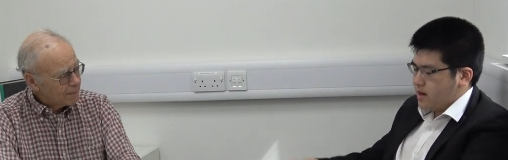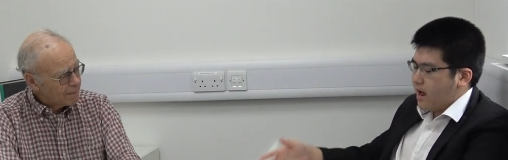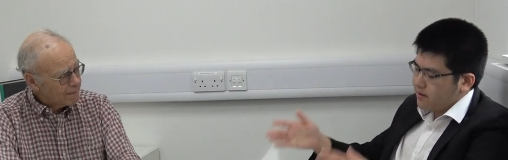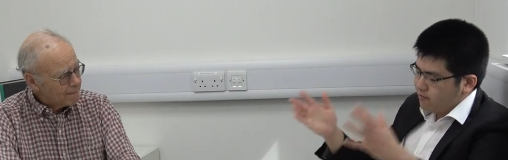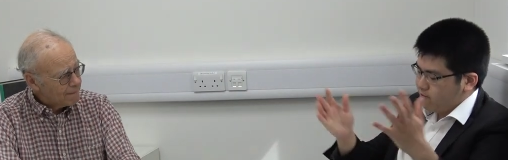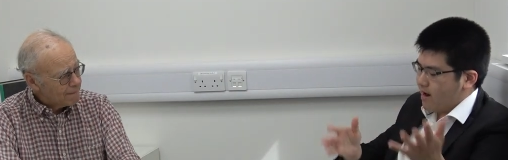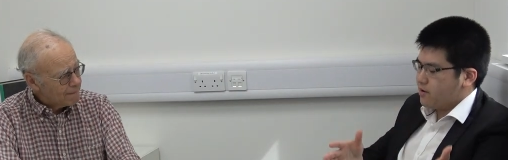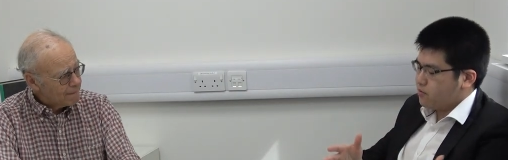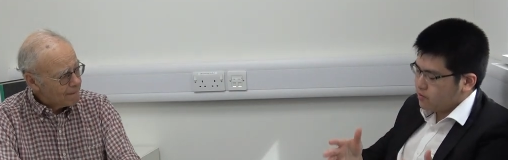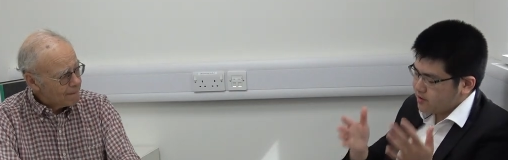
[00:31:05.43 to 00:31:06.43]
Speaker 1: in that
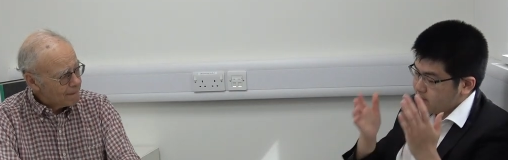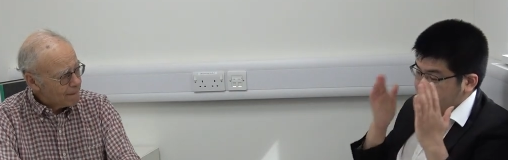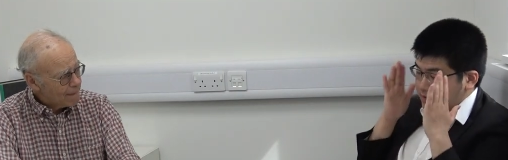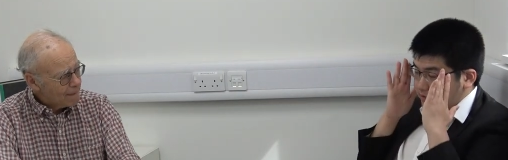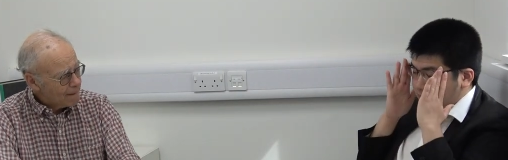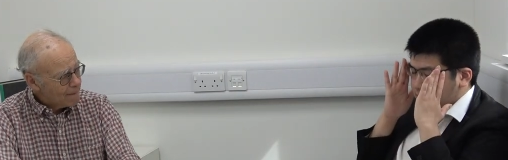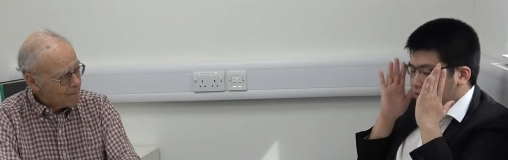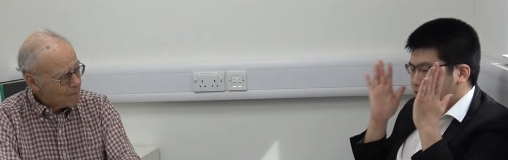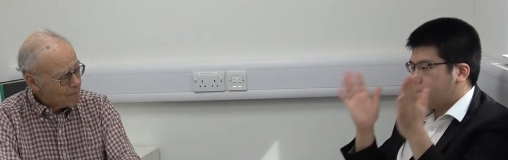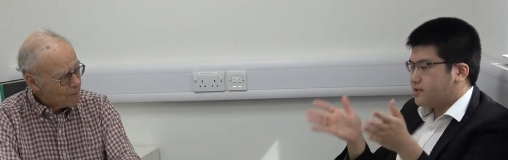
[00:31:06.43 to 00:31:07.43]
radical conception of
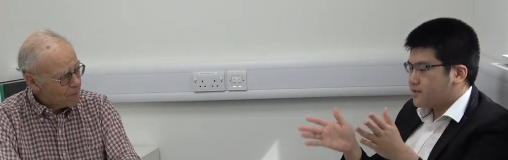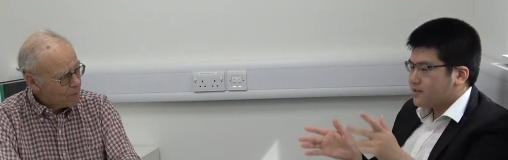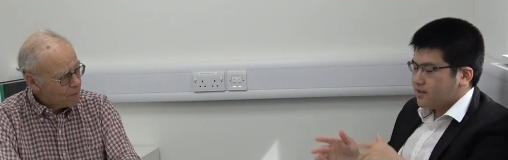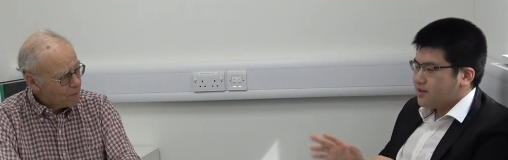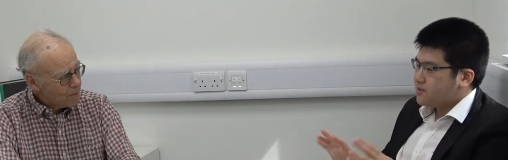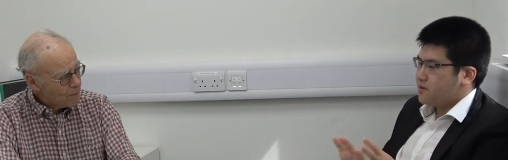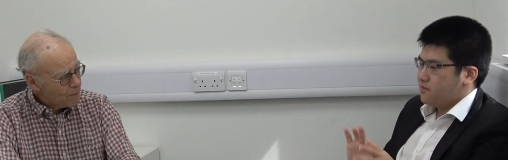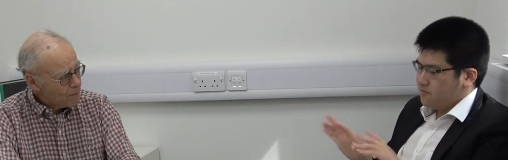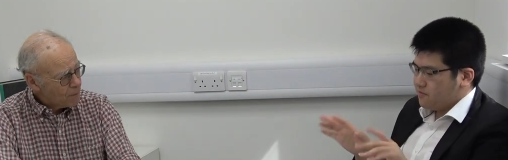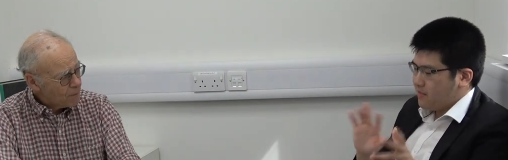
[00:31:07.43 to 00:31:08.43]
animal rights, so
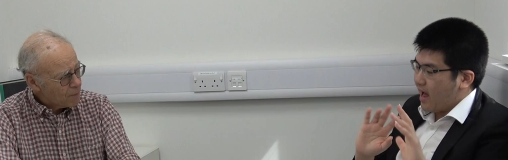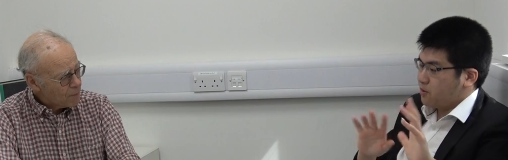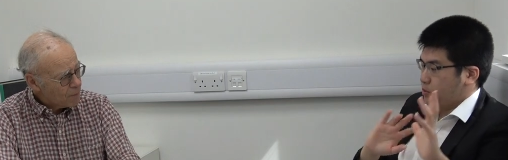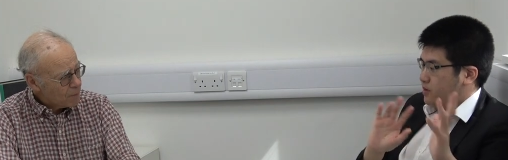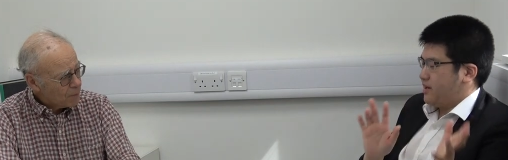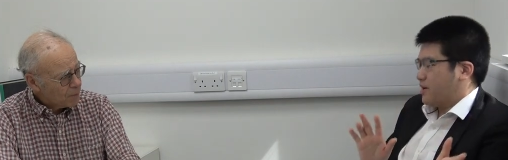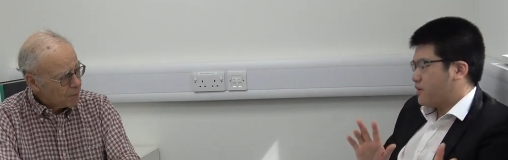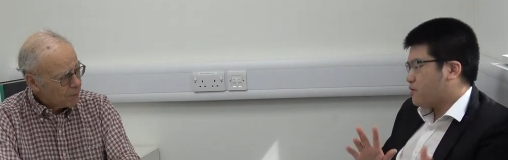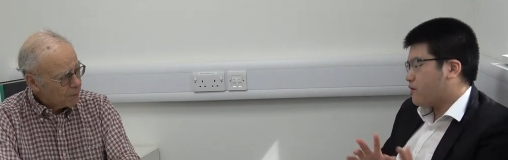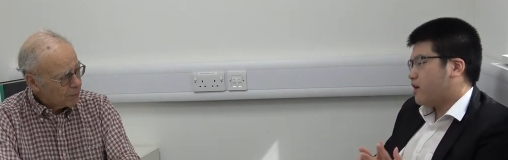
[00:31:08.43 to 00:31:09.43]
animal
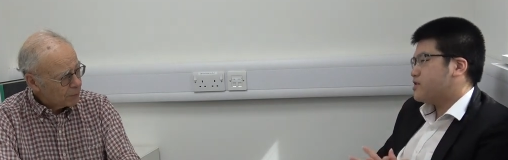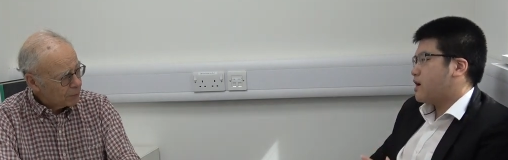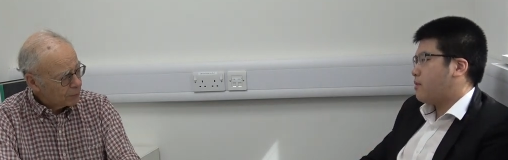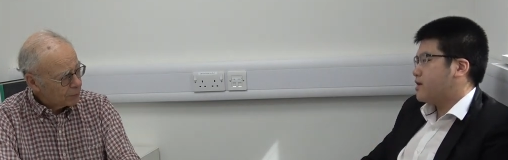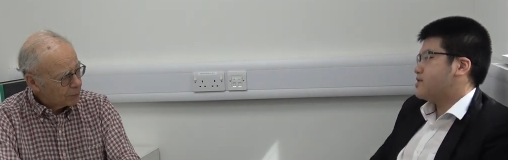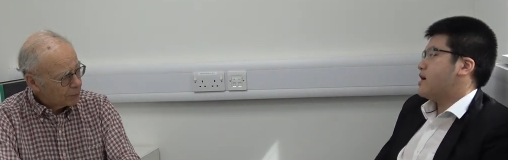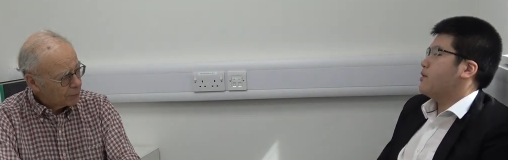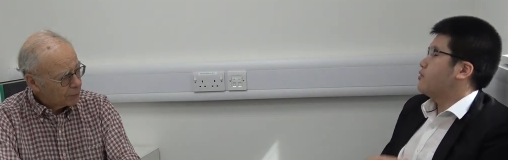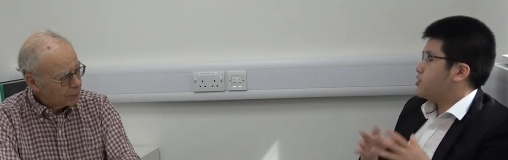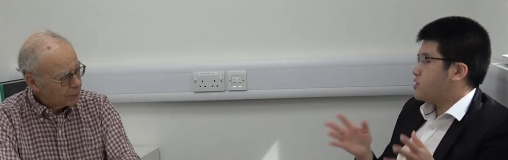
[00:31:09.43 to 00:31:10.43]
political rights, I might say
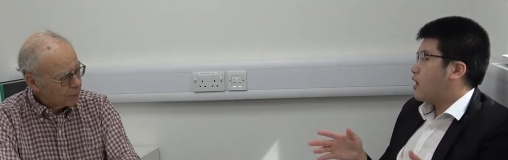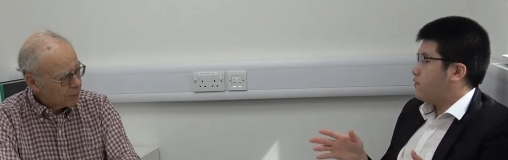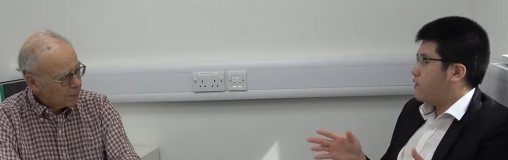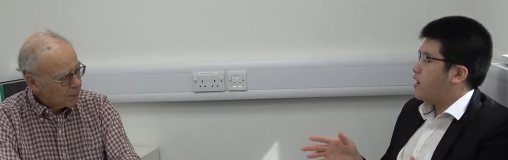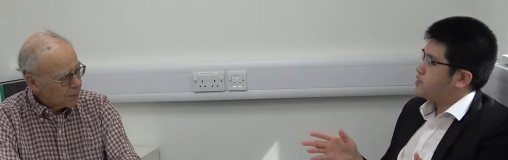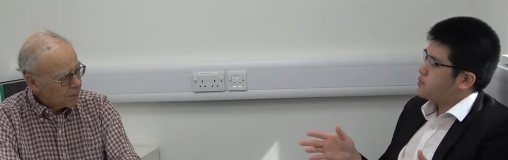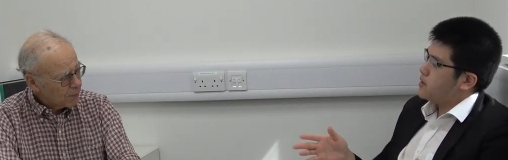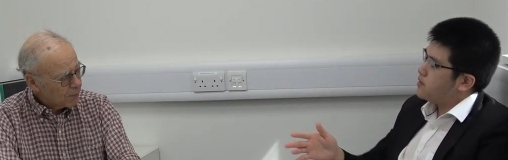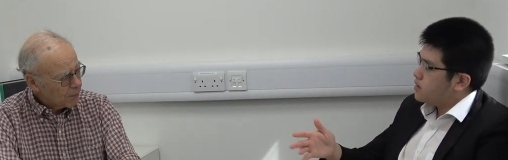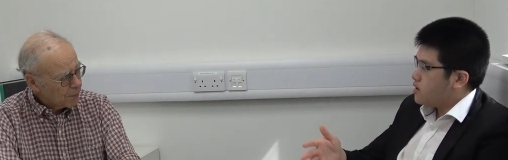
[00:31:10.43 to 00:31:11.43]
we'll start first with